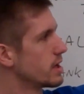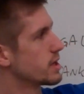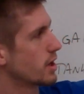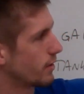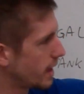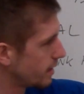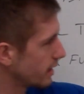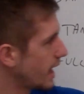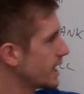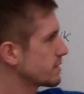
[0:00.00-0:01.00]
So then the
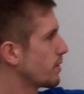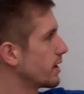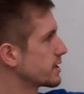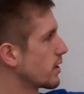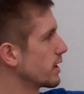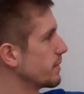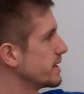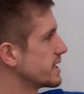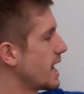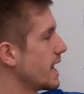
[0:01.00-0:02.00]
last part is going to be
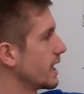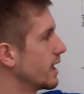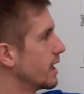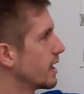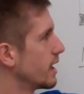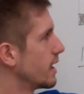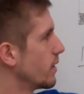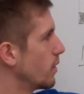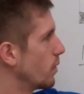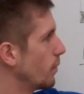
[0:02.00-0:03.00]
saying,
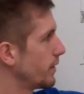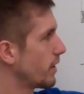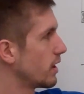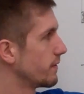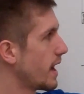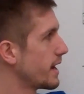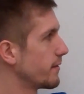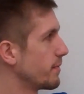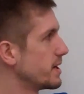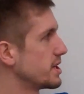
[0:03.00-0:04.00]
with all of that
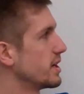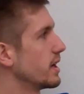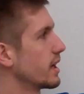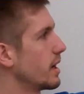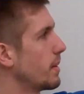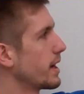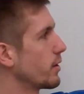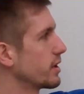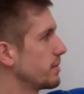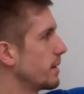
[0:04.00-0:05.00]
information, am I
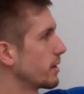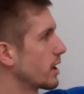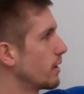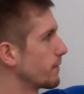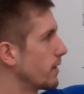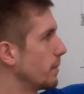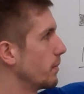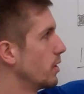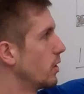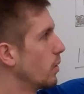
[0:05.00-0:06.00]
going to be able to go from
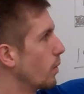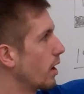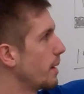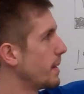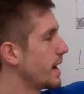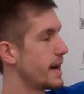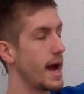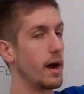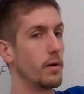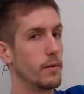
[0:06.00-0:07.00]
where I'm at
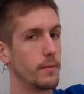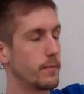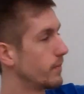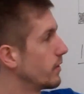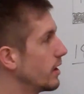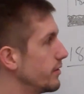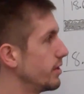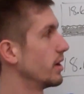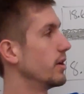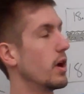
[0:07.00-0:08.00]
now
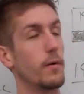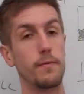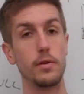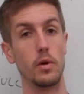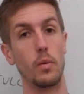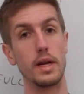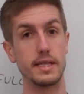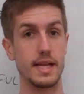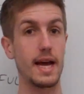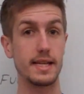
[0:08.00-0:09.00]
until no fuel? What
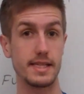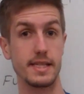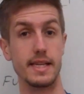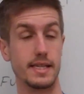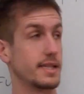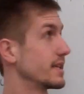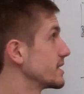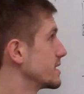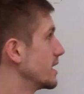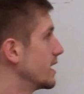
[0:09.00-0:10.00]
is that
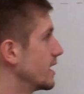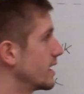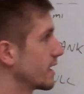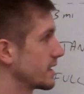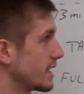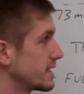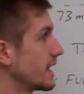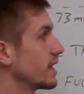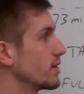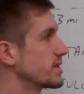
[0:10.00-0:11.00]
distance? Because I say
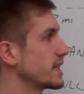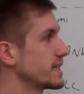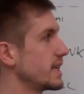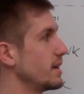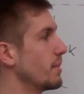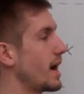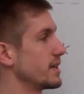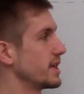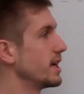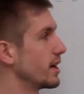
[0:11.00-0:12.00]
I can go 16
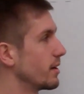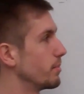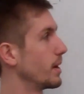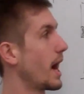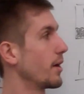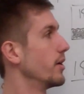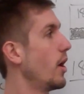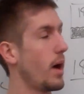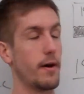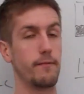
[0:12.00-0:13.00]
miles here, but I don't
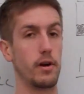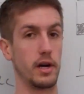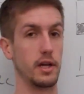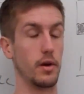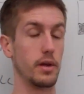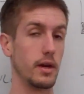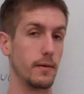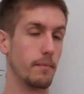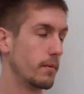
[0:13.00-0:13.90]
know how far I can go here.